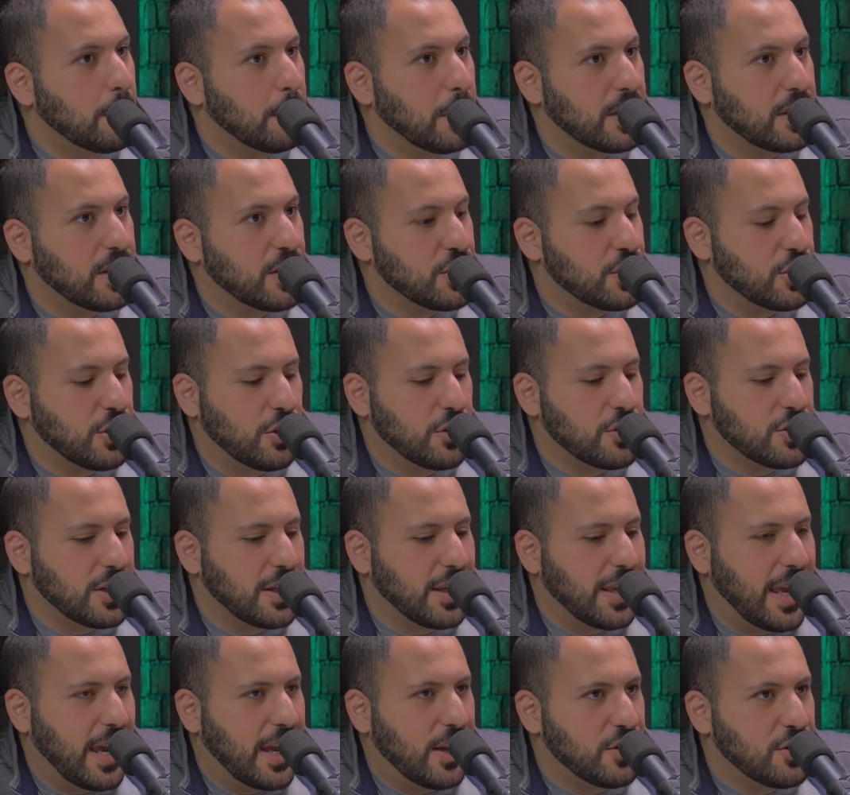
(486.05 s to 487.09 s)
But the church
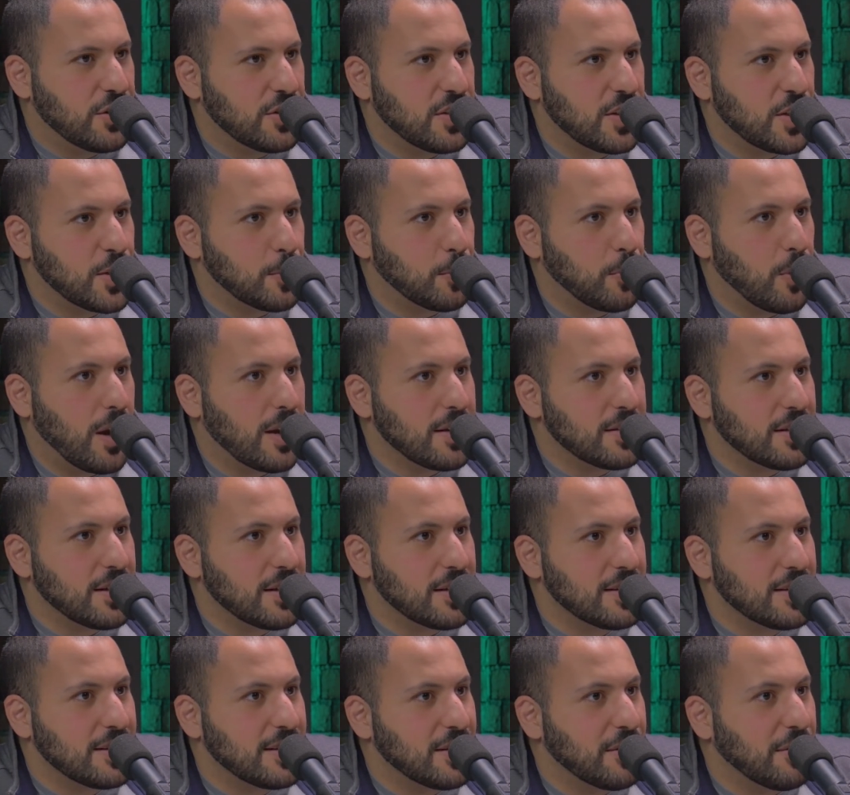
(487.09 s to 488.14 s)
engages this
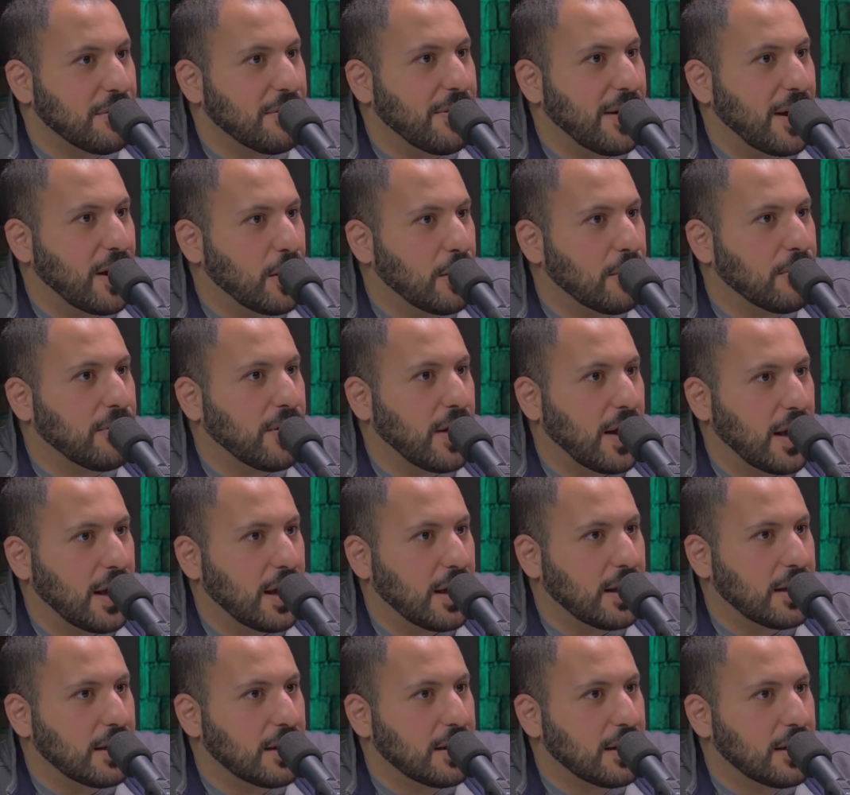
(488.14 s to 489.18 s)
process to
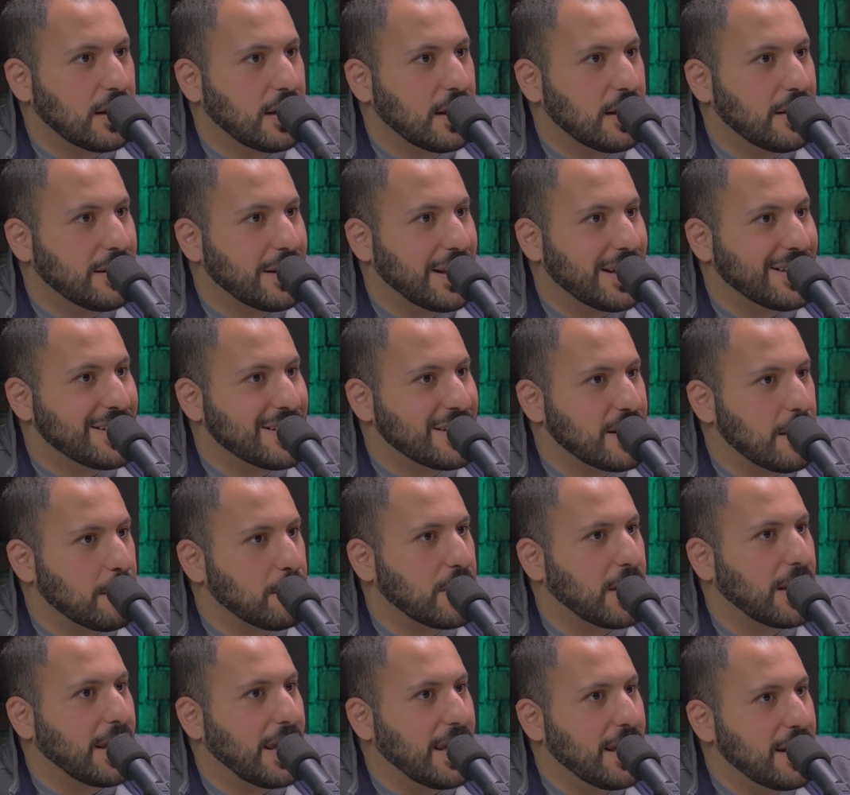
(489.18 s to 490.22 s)
verify that
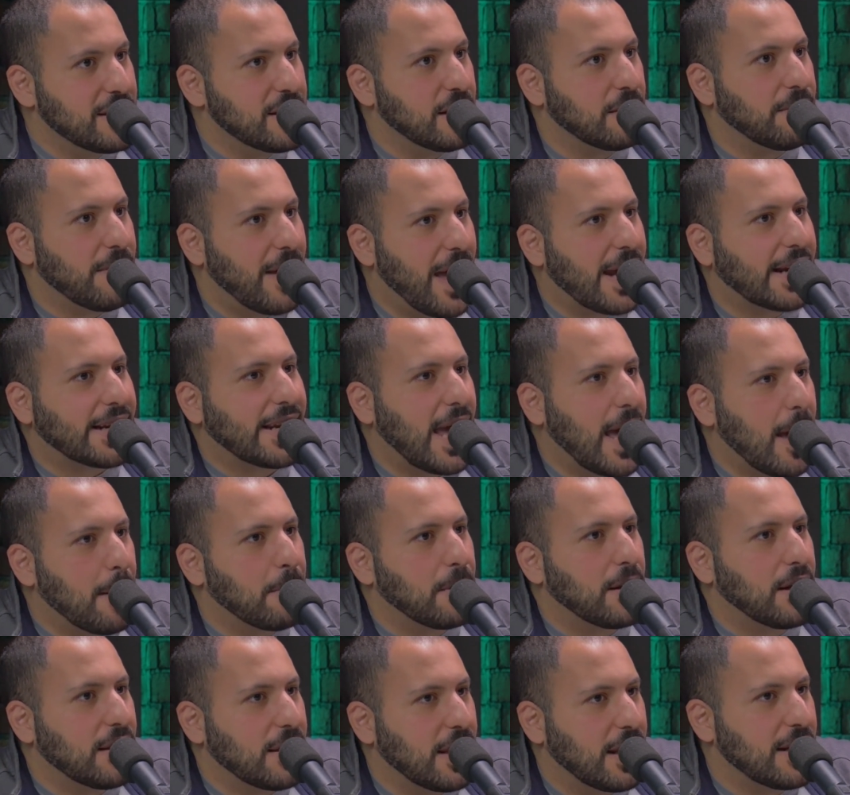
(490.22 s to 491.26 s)
something is in fact
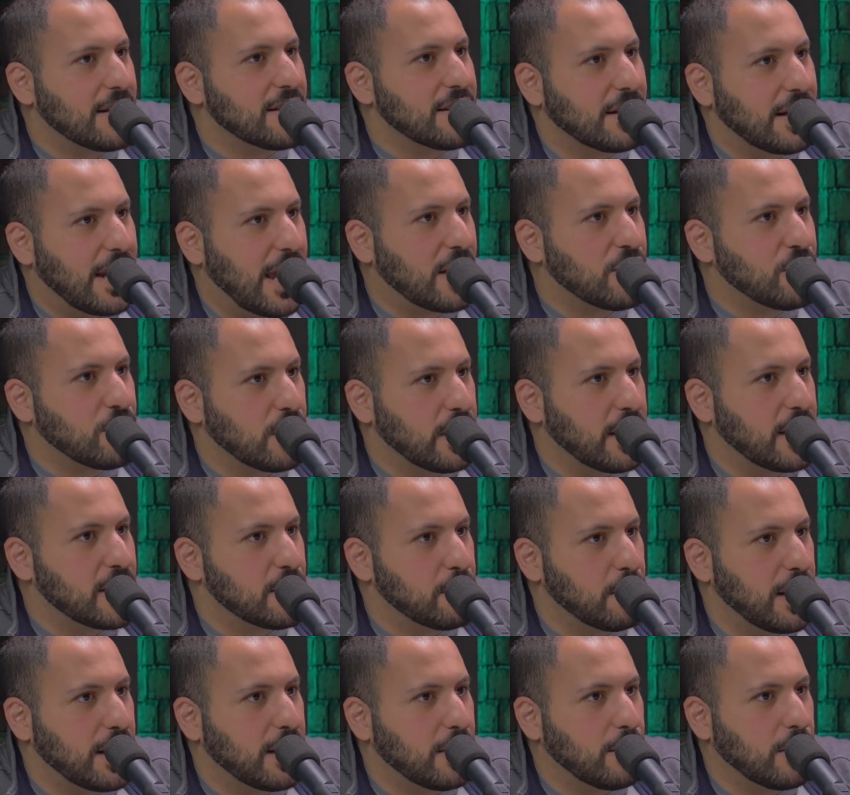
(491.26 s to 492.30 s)
happening that isn't naturally
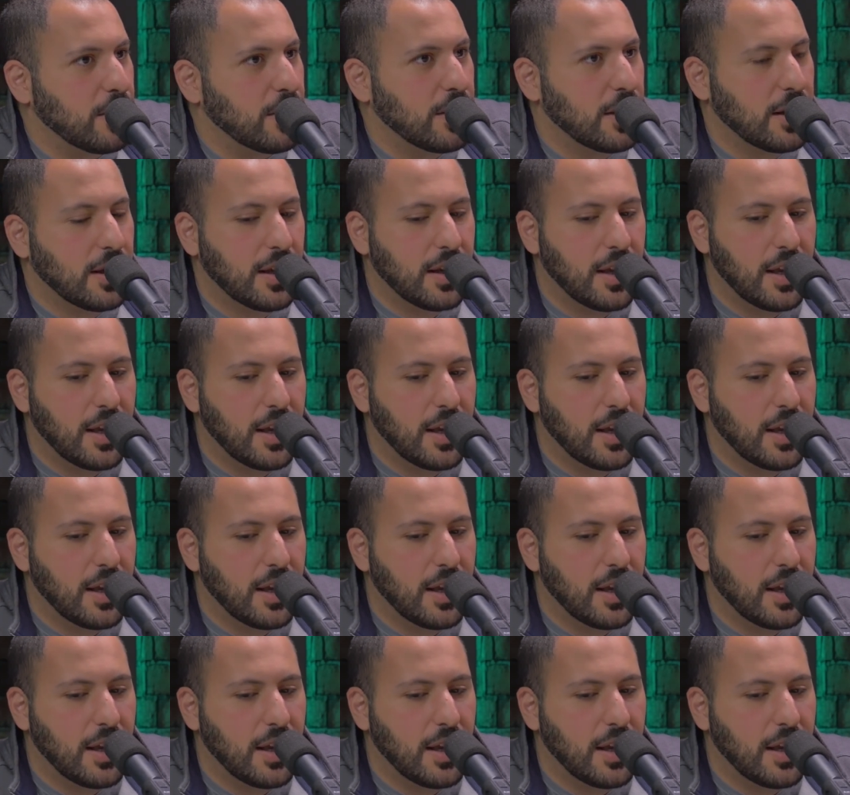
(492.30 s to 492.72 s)
explainable.